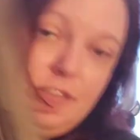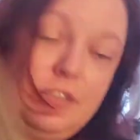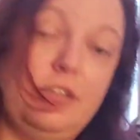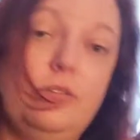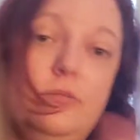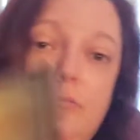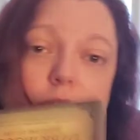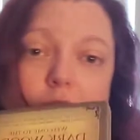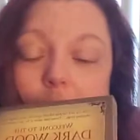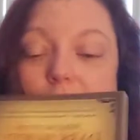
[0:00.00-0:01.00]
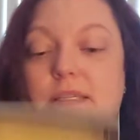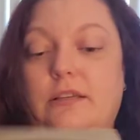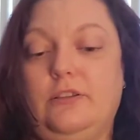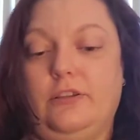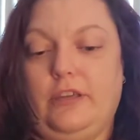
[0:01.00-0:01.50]
So,
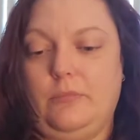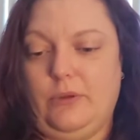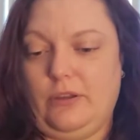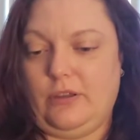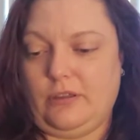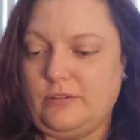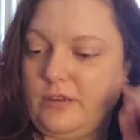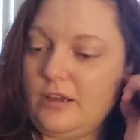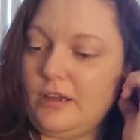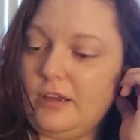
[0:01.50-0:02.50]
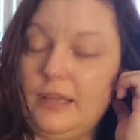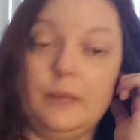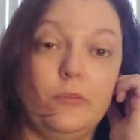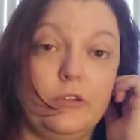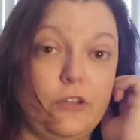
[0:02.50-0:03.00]
amazing looking book.
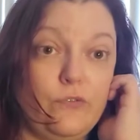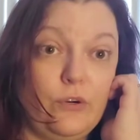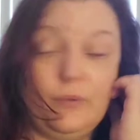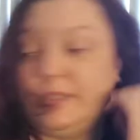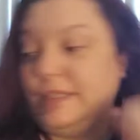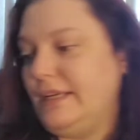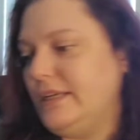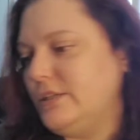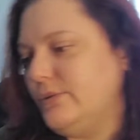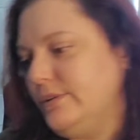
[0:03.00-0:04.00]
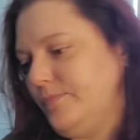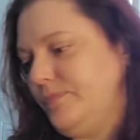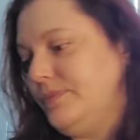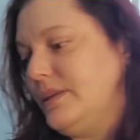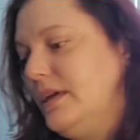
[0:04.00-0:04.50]
I'm looking forward to getting into it.
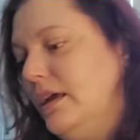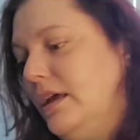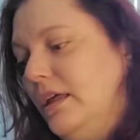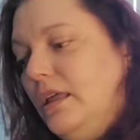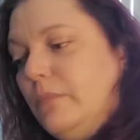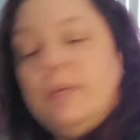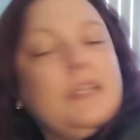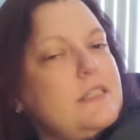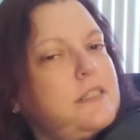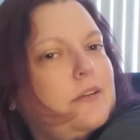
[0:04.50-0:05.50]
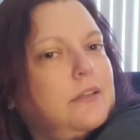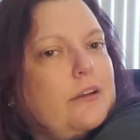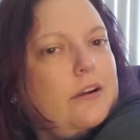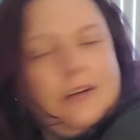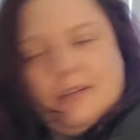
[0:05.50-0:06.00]
But let's look at the
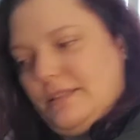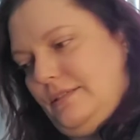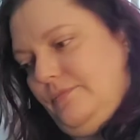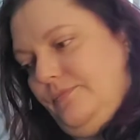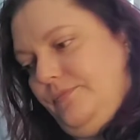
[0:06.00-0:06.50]
cards.